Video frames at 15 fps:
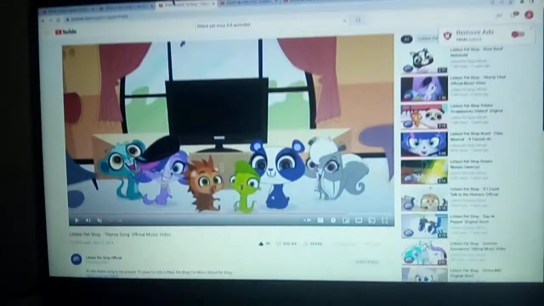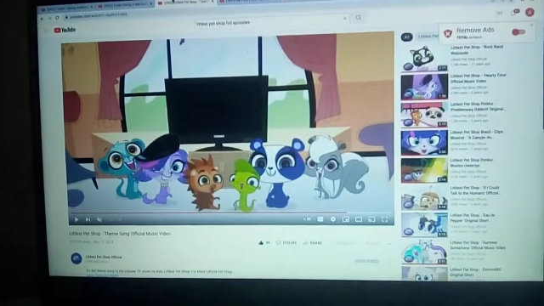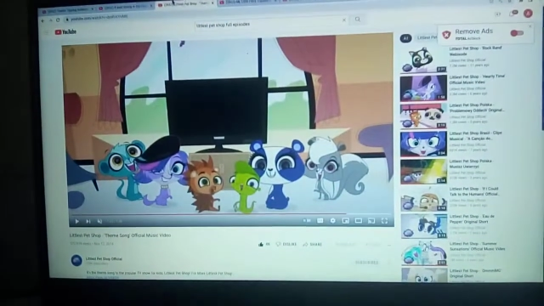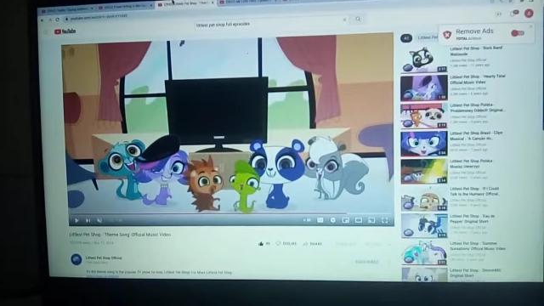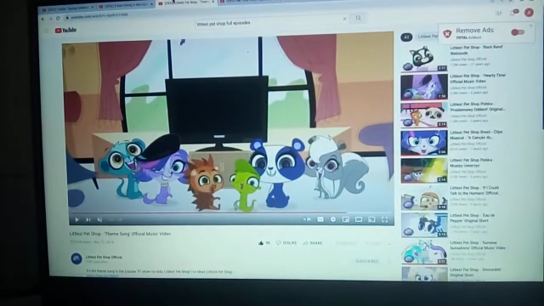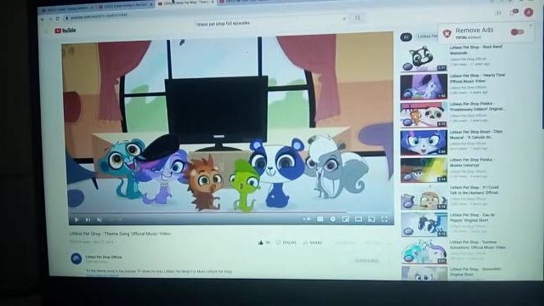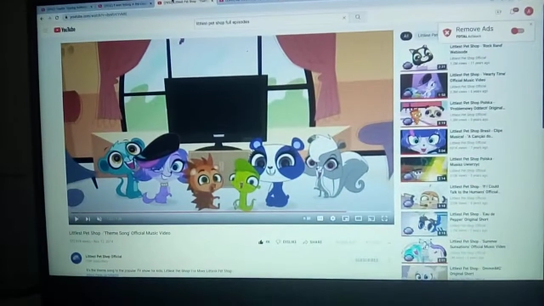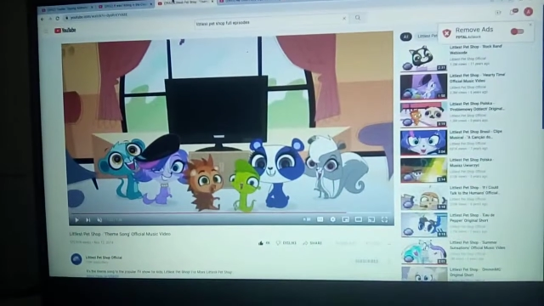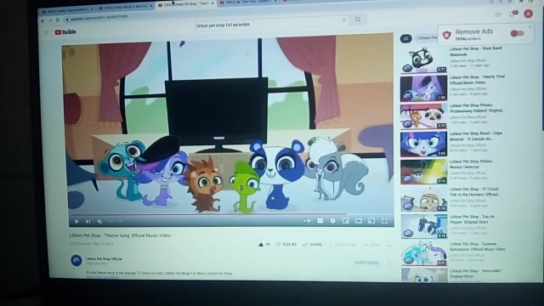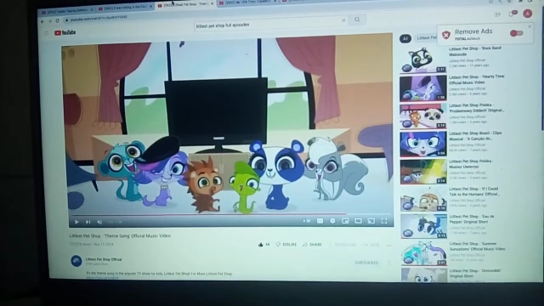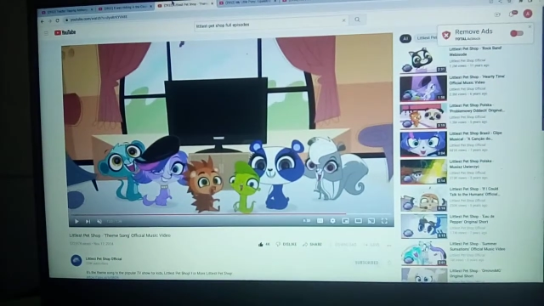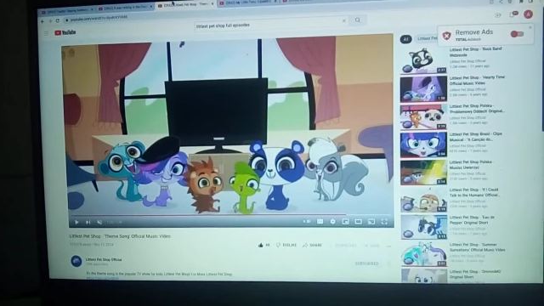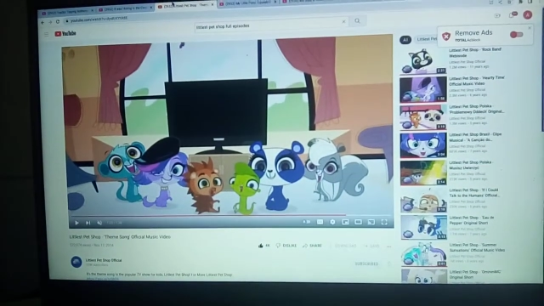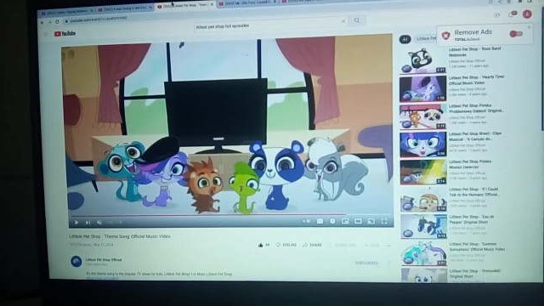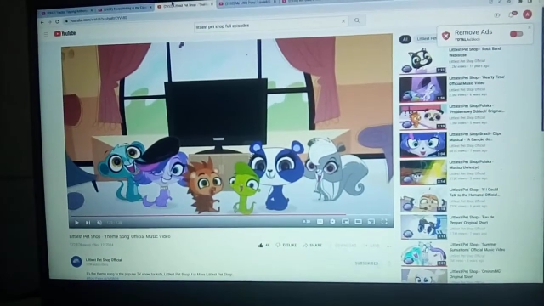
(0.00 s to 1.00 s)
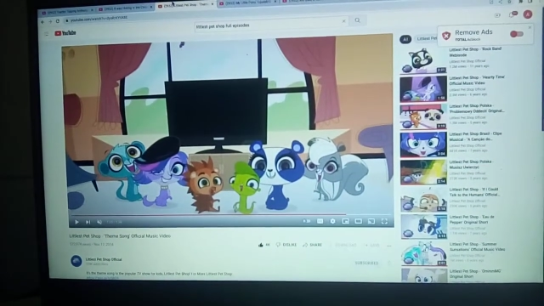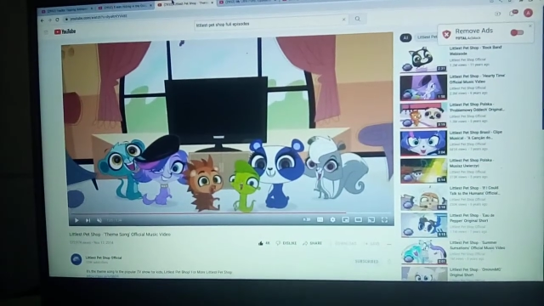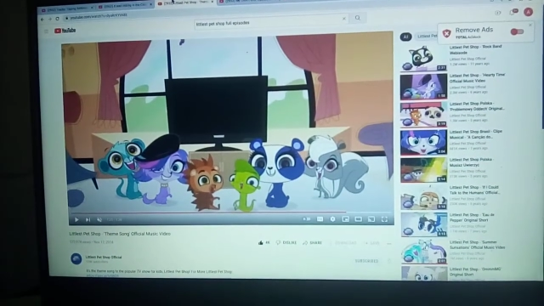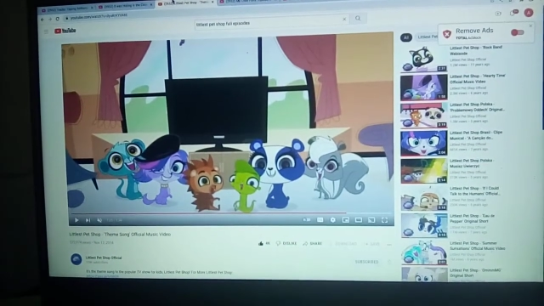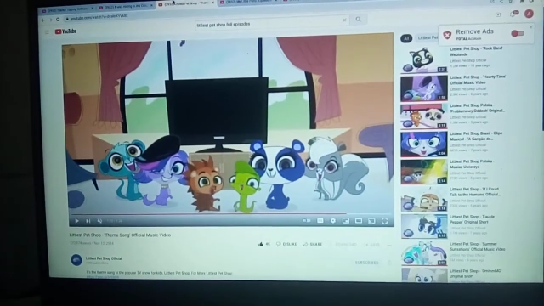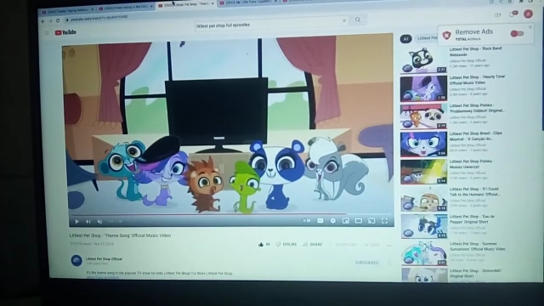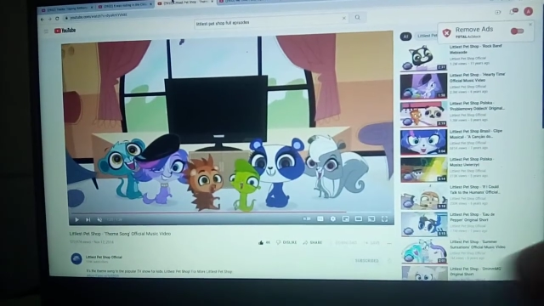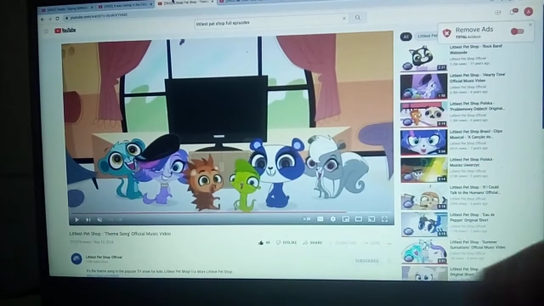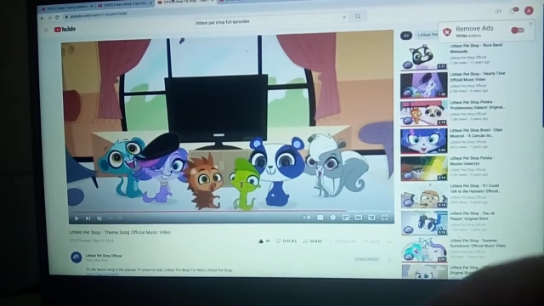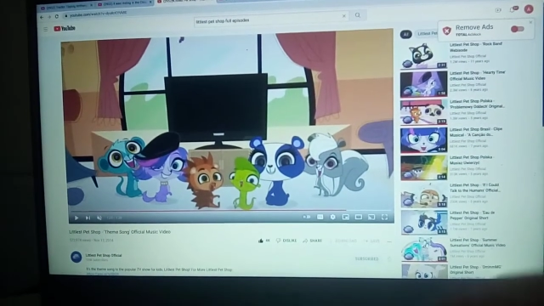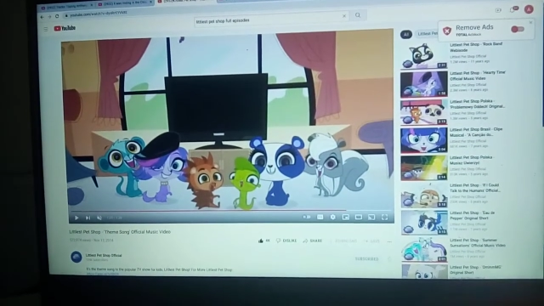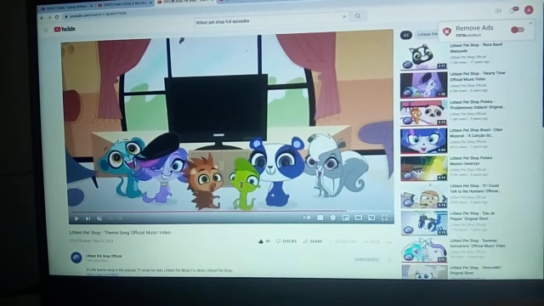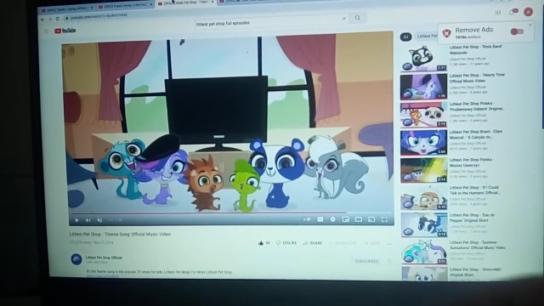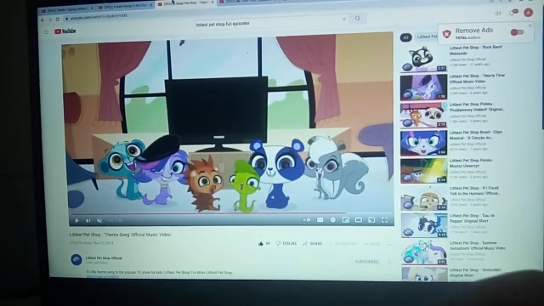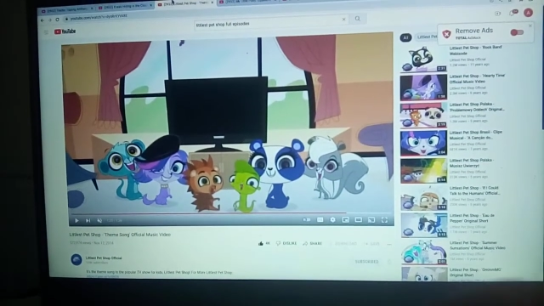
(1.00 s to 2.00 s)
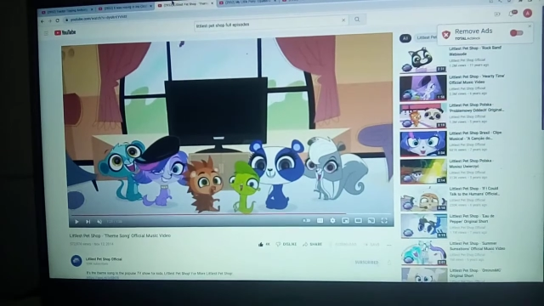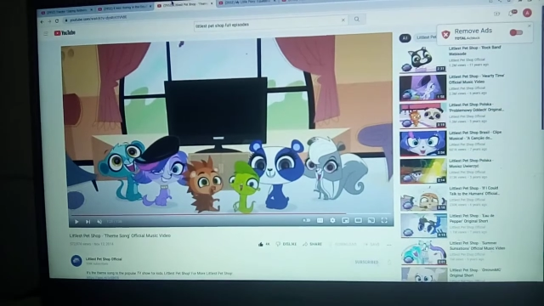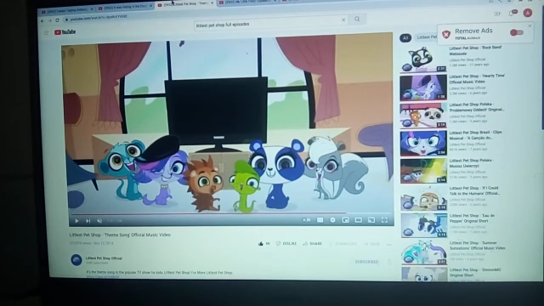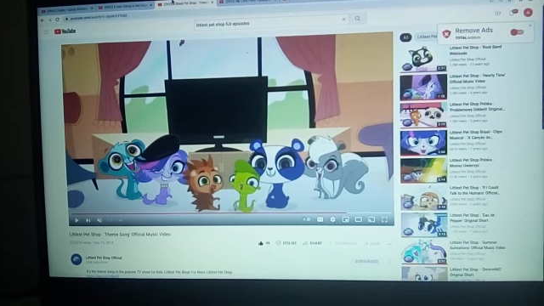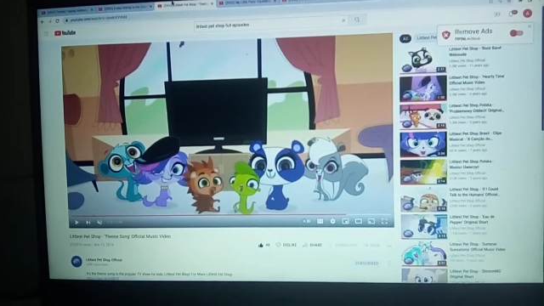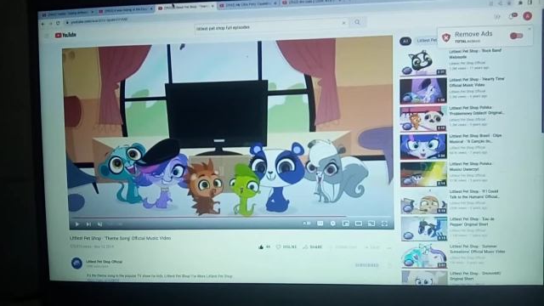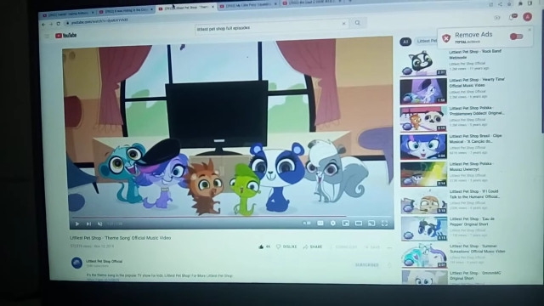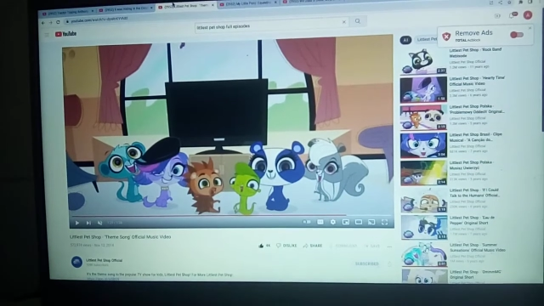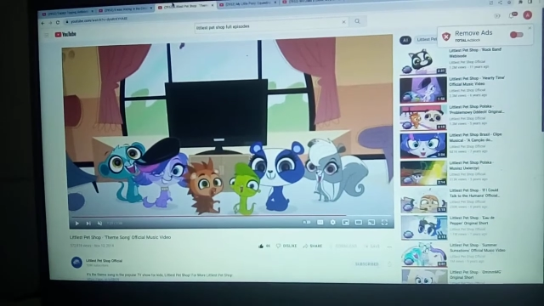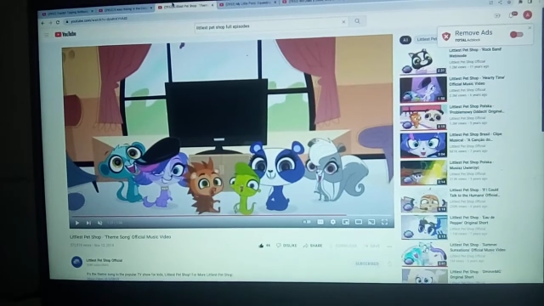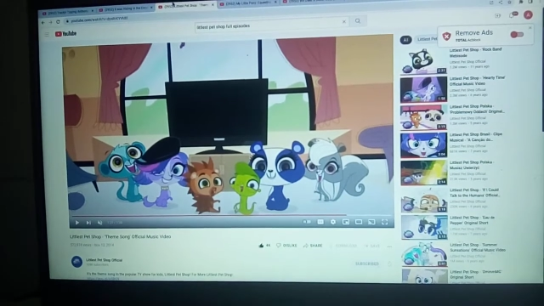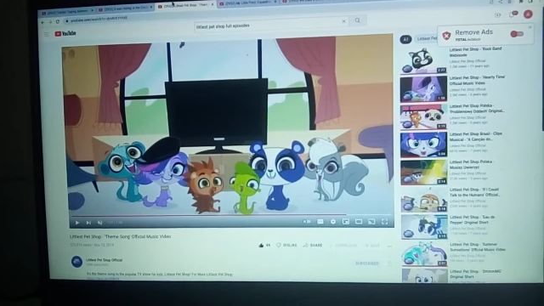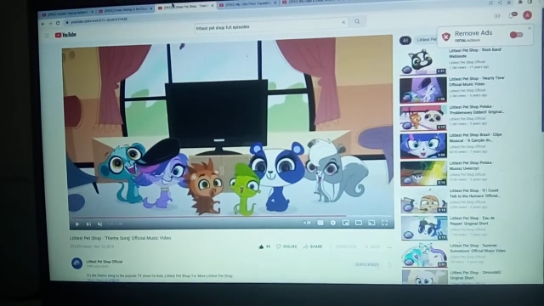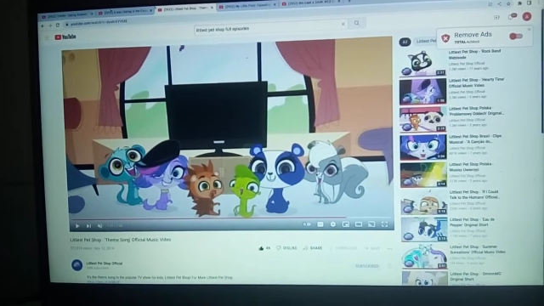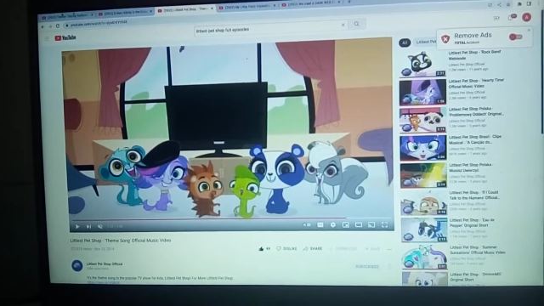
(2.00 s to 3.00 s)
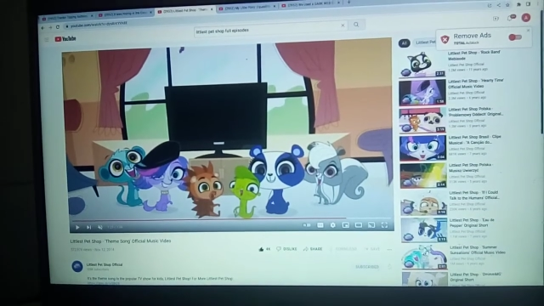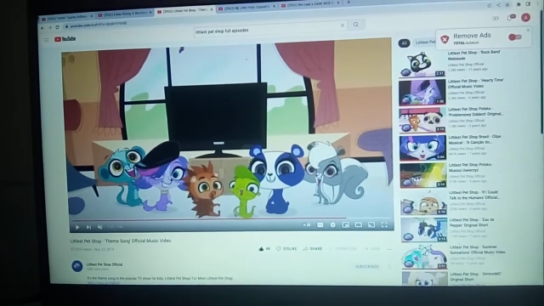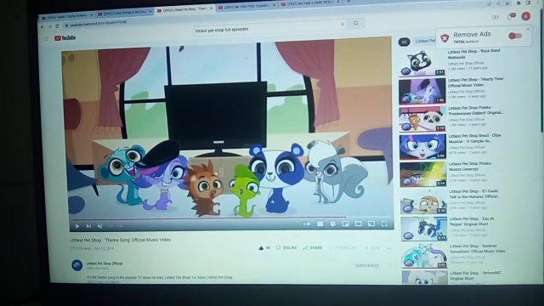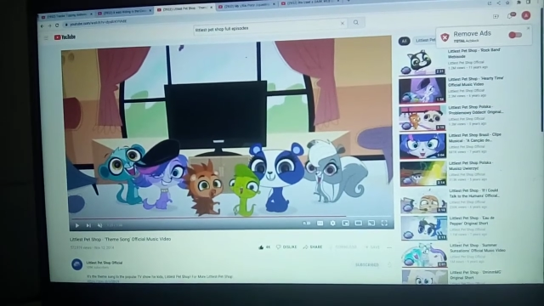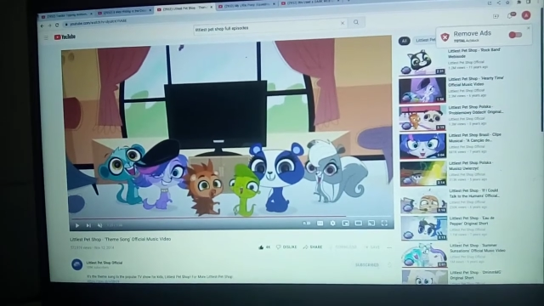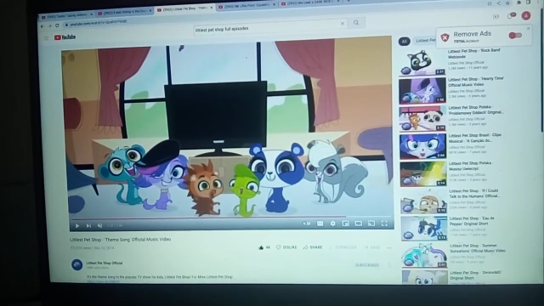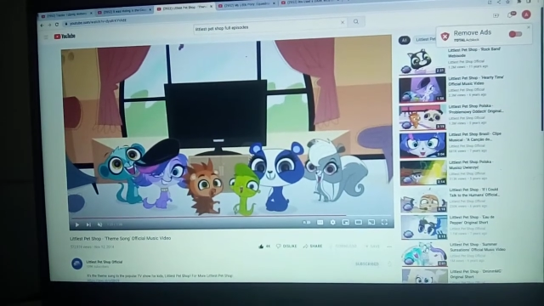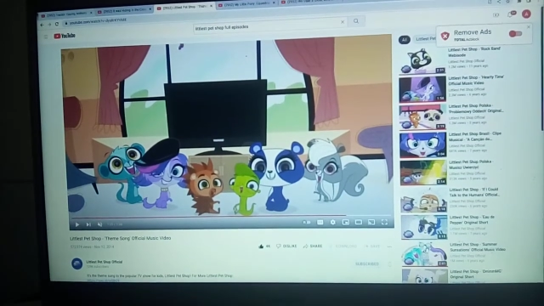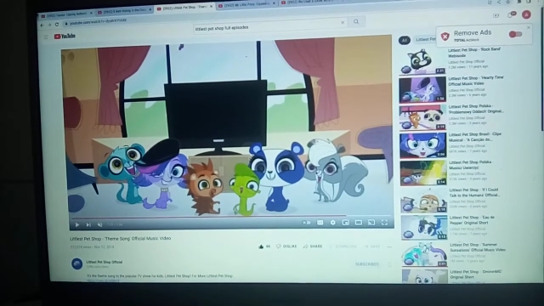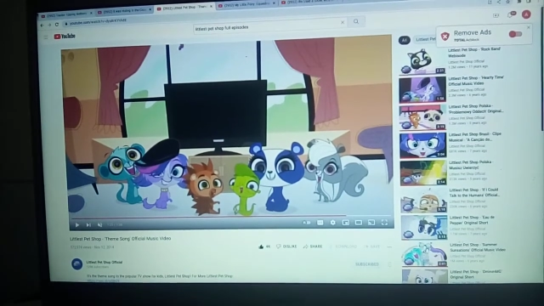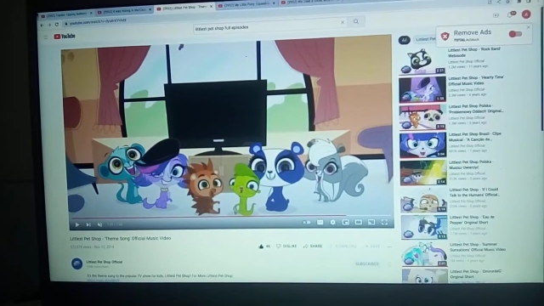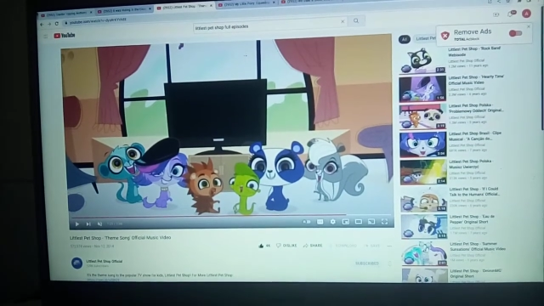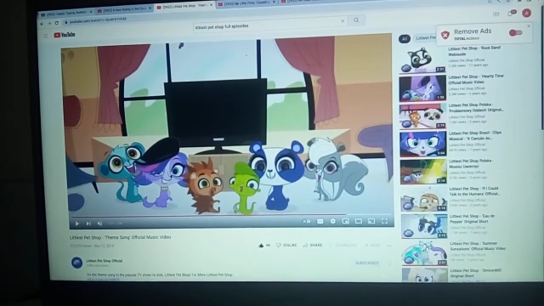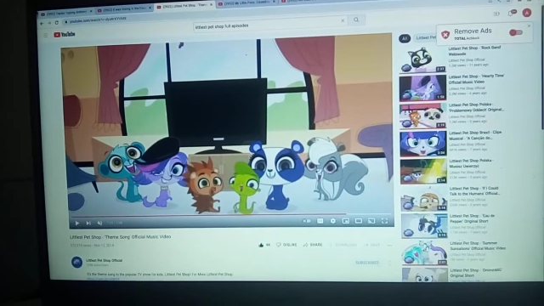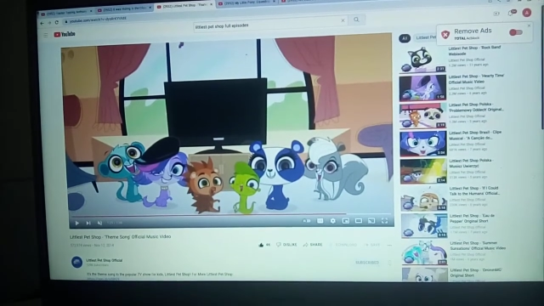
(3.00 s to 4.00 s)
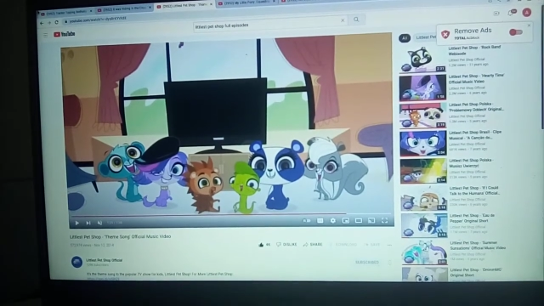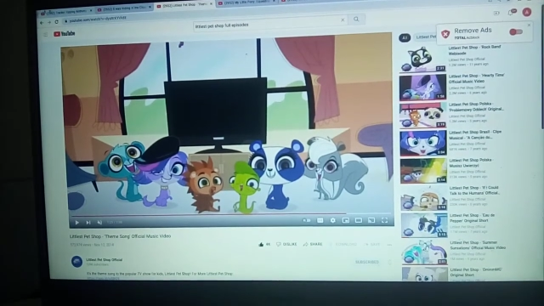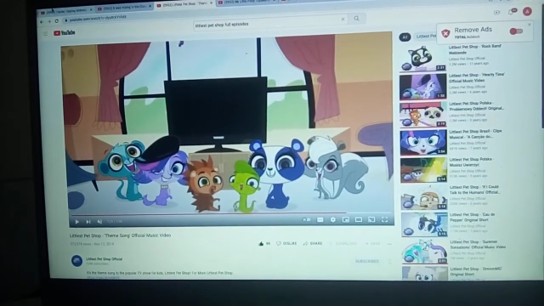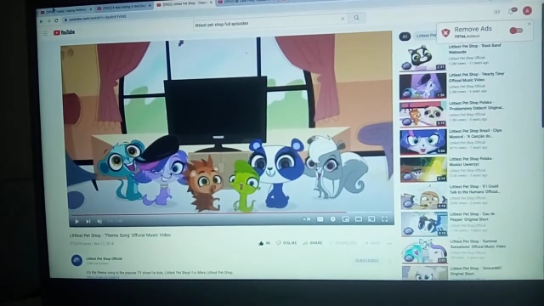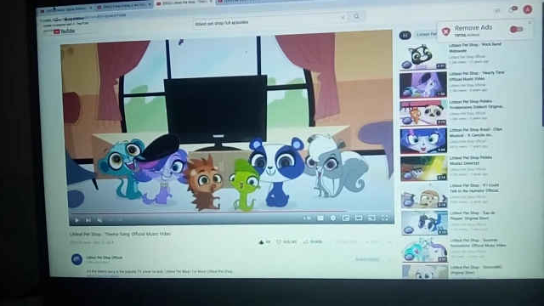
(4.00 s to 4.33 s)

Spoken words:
Nobody's mouth can be seen.